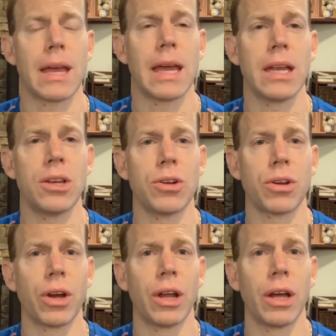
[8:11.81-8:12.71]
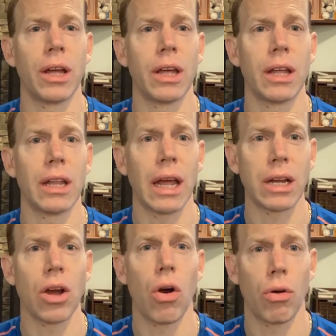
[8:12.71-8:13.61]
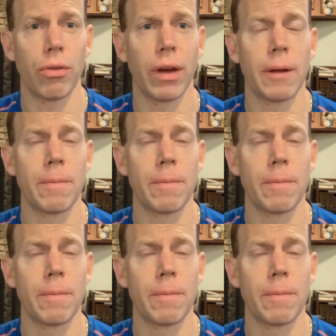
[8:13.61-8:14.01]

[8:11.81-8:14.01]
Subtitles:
and you're going to let go of it.